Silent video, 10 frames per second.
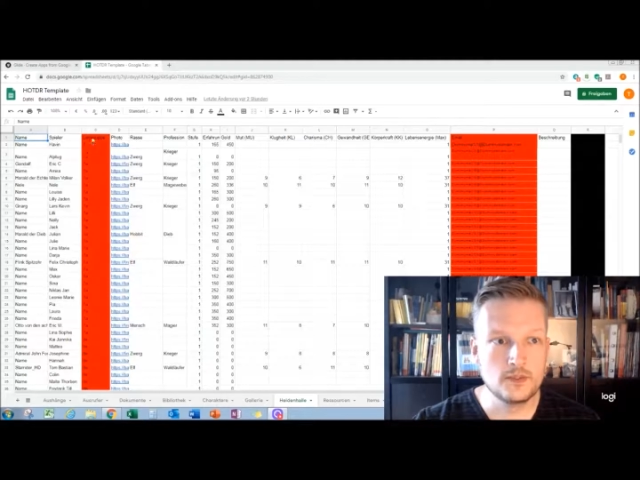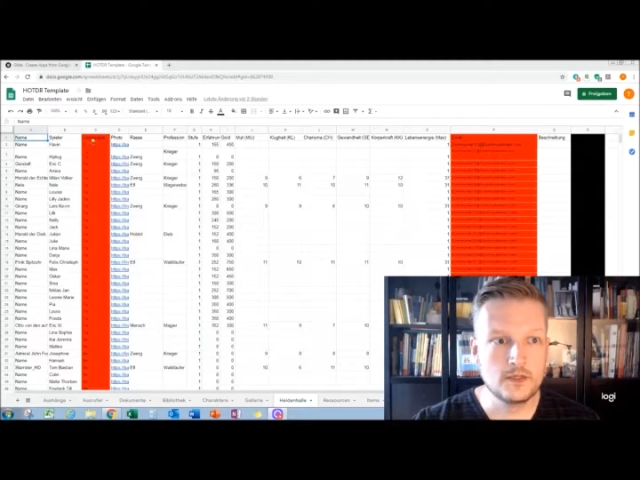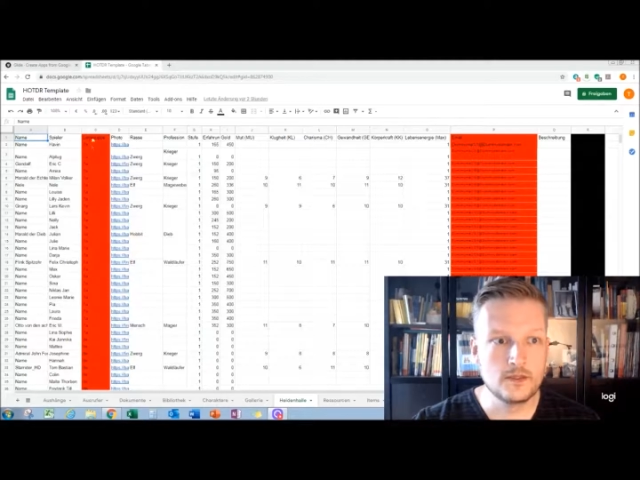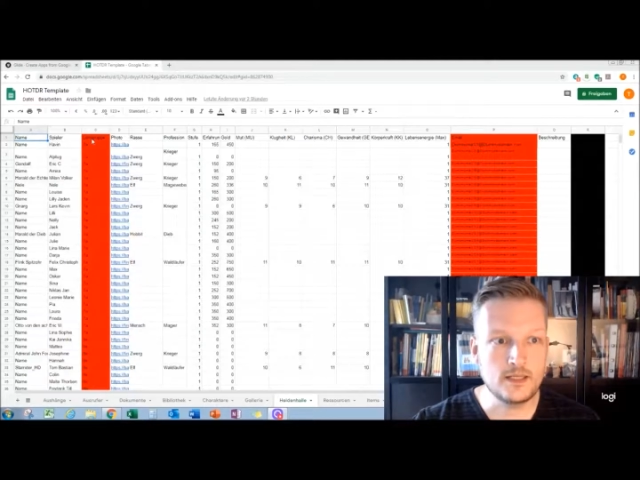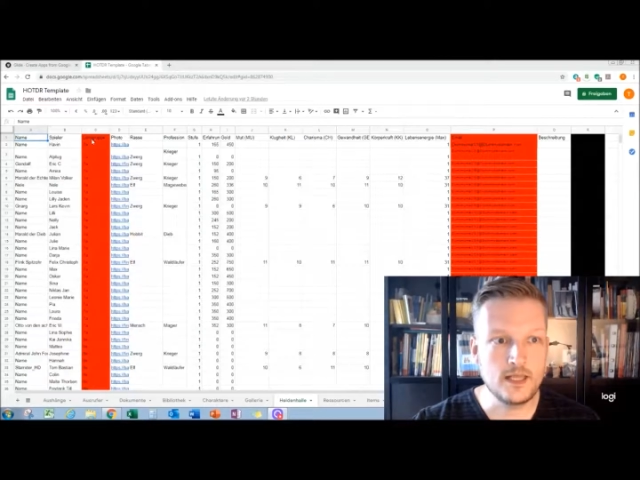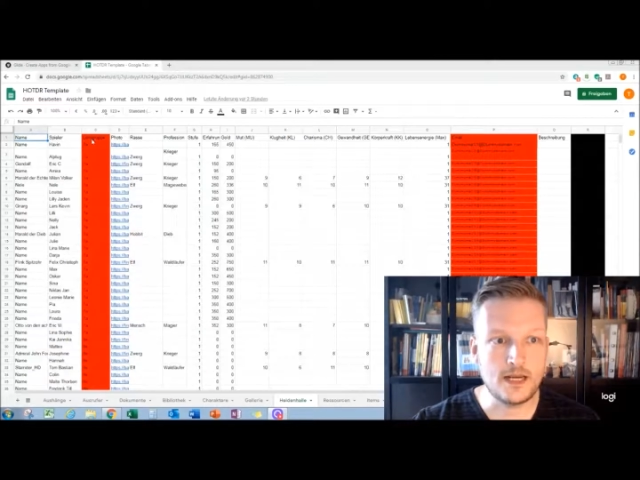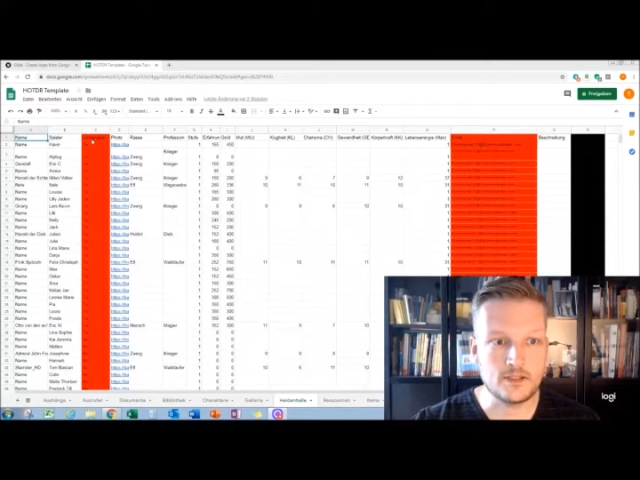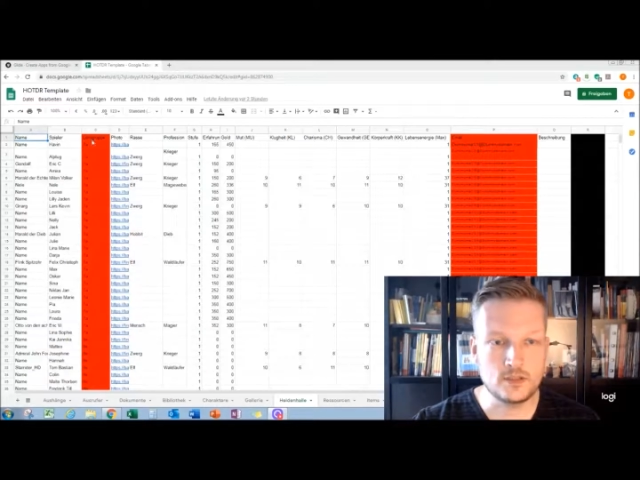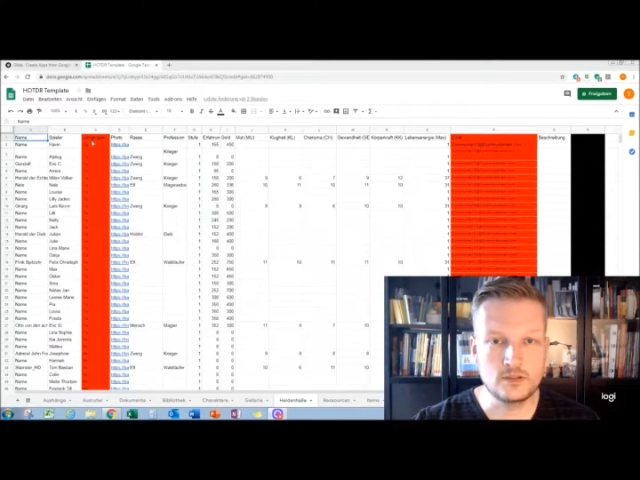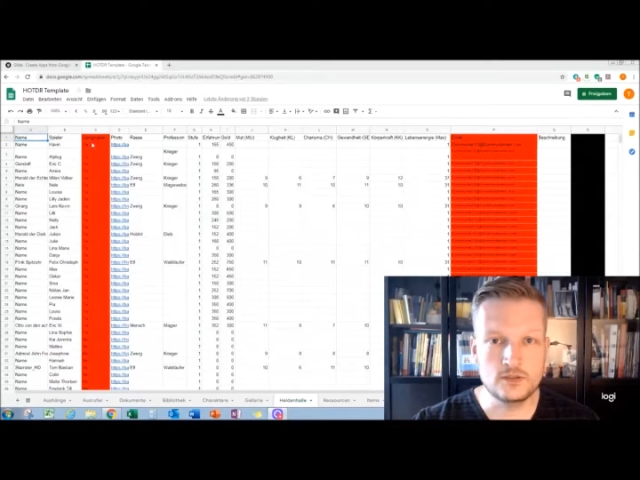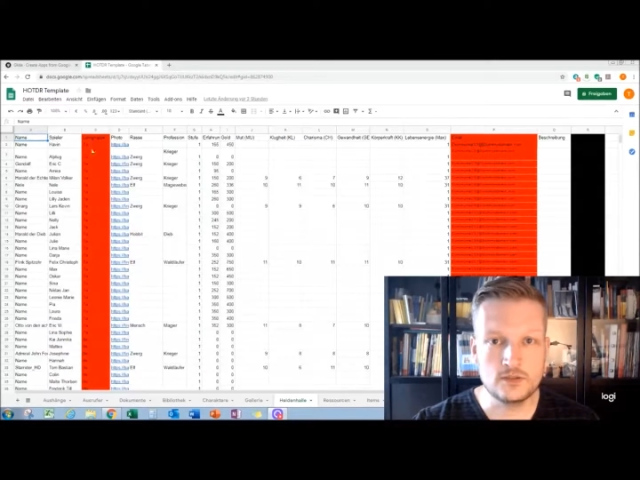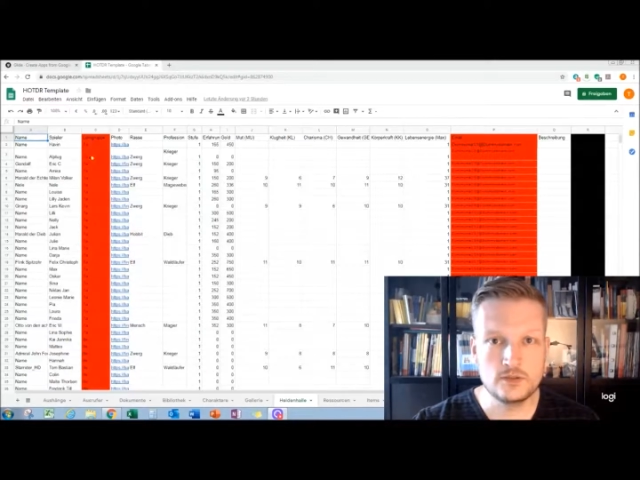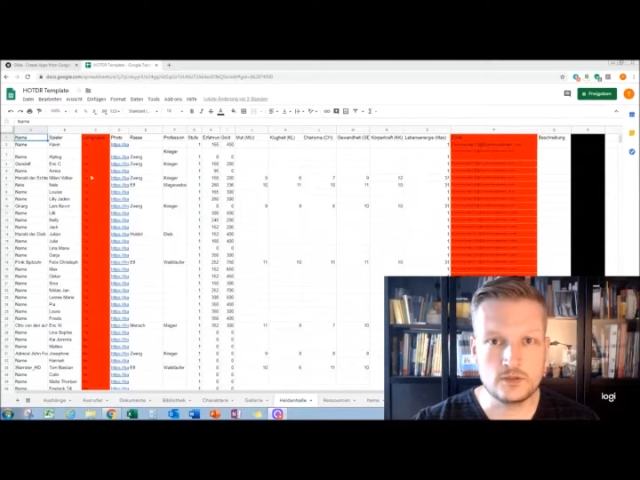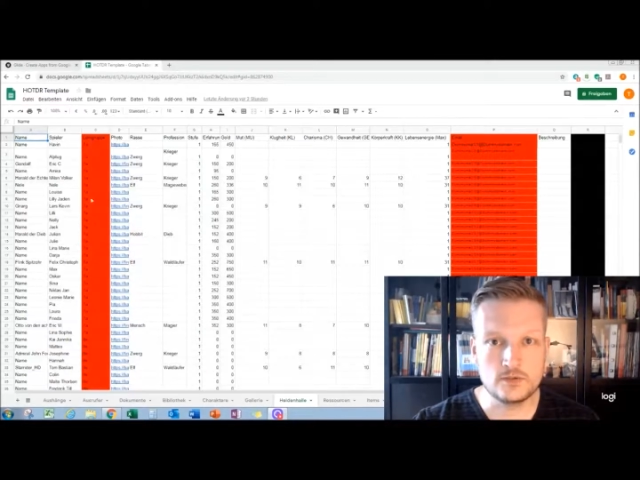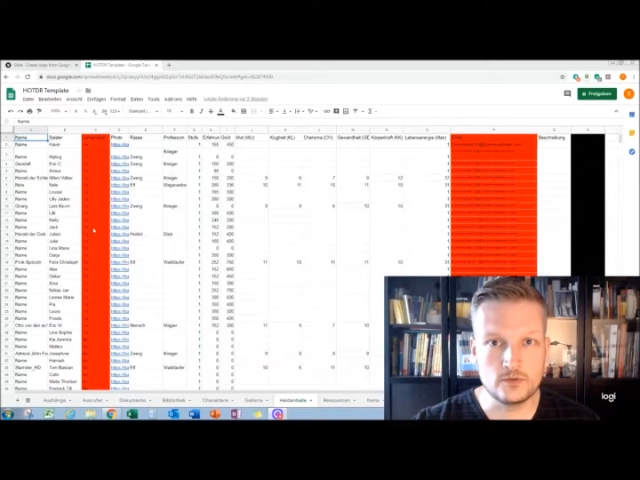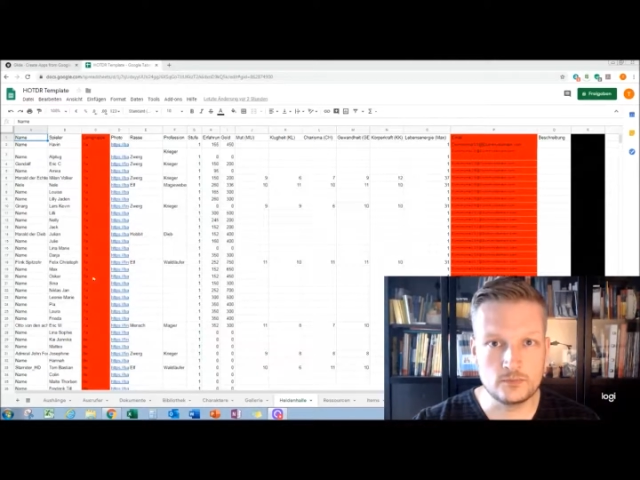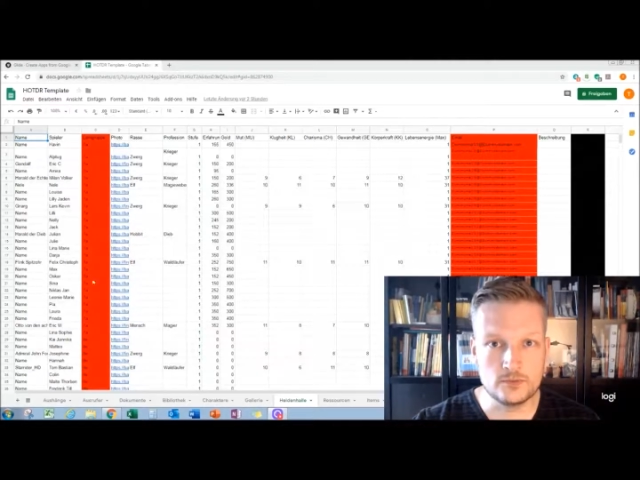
the actual user groups.